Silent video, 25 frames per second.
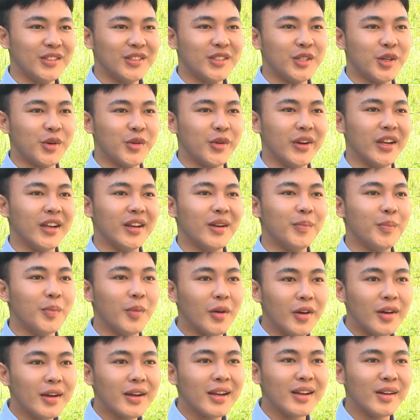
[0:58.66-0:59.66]
read a
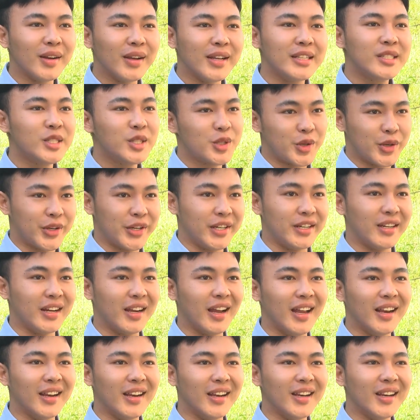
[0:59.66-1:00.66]
book, history,
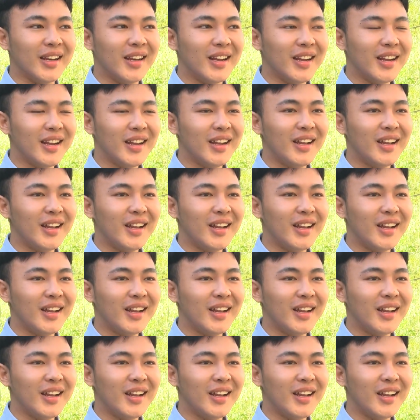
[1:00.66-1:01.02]
and